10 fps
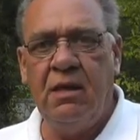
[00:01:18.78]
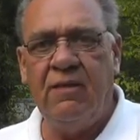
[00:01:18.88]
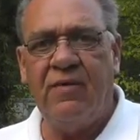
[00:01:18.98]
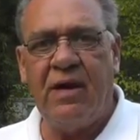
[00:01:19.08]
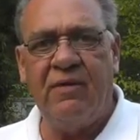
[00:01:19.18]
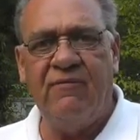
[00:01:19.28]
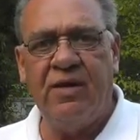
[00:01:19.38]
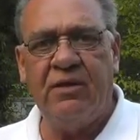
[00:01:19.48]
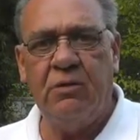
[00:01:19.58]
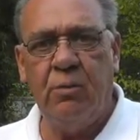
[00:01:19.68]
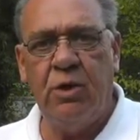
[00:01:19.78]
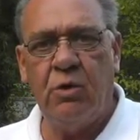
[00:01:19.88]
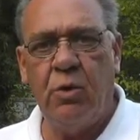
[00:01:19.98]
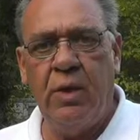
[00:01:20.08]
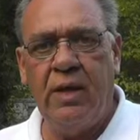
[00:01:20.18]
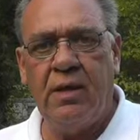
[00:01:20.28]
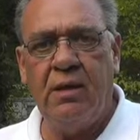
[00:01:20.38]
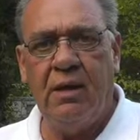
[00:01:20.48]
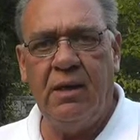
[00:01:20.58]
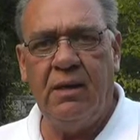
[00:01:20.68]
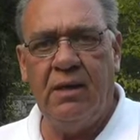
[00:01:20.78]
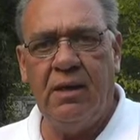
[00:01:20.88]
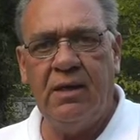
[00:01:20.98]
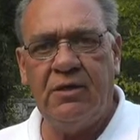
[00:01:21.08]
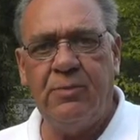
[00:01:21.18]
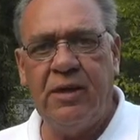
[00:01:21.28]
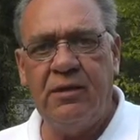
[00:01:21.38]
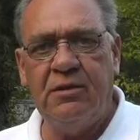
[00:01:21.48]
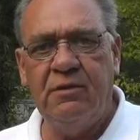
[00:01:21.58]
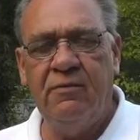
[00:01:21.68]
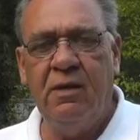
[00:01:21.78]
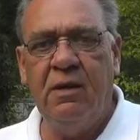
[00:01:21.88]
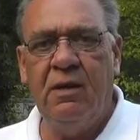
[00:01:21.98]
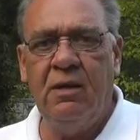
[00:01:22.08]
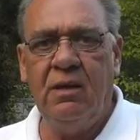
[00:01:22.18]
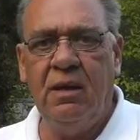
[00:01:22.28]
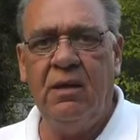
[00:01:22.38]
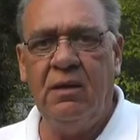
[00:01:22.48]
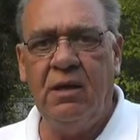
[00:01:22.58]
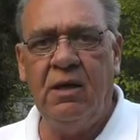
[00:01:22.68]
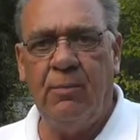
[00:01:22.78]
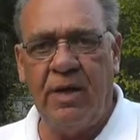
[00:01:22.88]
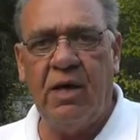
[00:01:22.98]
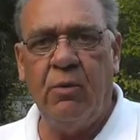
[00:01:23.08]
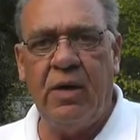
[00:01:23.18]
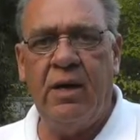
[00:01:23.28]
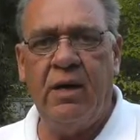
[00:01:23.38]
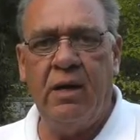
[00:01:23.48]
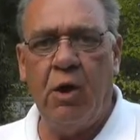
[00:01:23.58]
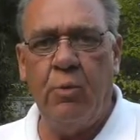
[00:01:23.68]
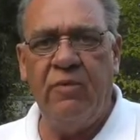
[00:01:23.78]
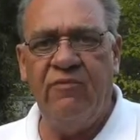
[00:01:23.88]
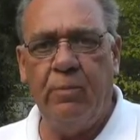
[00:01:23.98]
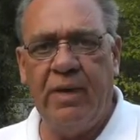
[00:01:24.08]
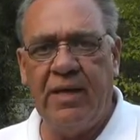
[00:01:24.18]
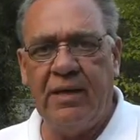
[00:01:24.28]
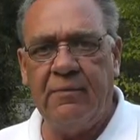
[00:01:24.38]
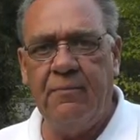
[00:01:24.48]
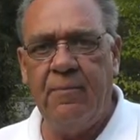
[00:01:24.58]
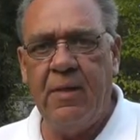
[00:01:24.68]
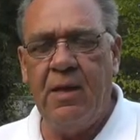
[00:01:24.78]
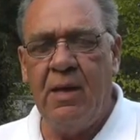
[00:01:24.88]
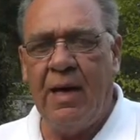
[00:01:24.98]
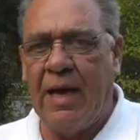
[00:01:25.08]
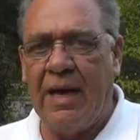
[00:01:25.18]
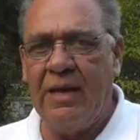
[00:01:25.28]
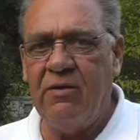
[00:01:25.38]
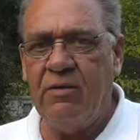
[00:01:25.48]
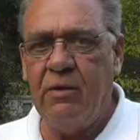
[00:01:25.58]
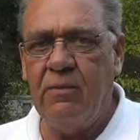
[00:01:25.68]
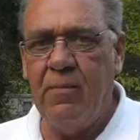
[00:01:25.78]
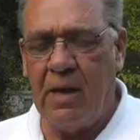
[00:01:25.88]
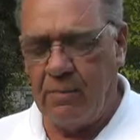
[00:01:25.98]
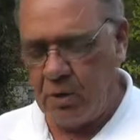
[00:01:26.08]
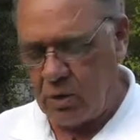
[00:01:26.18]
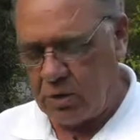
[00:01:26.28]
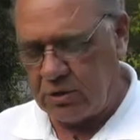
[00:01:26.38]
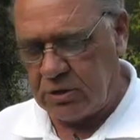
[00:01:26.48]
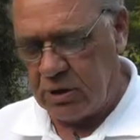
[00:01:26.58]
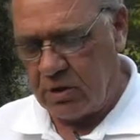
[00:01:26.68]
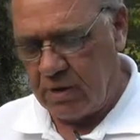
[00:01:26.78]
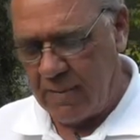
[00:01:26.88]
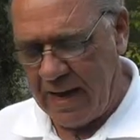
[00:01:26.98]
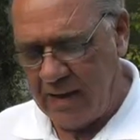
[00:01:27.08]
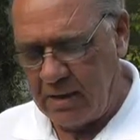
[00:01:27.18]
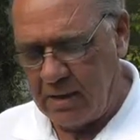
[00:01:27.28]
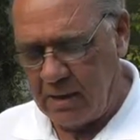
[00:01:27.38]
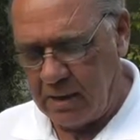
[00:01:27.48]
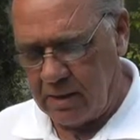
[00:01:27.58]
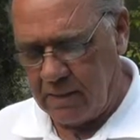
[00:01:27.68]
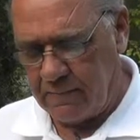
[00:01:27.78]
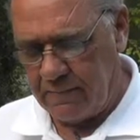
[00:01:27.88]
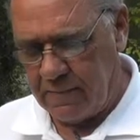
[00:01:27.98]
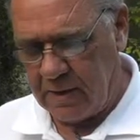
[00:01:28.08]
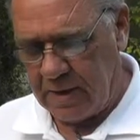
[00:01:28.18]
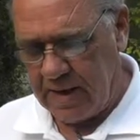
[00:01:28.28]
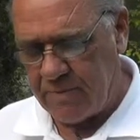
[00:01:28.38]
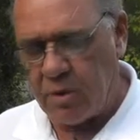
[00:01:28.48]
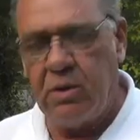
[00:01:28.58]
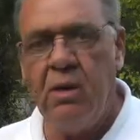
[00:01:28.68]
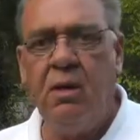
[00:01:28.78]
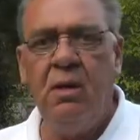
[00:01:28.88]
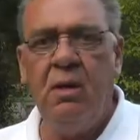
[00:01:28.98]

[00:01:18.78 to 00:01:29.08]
If I can fix them real quick and inexpensive, then it'll be on there and open for bidding. However, I'm a little concerned about it. Um, the neighbor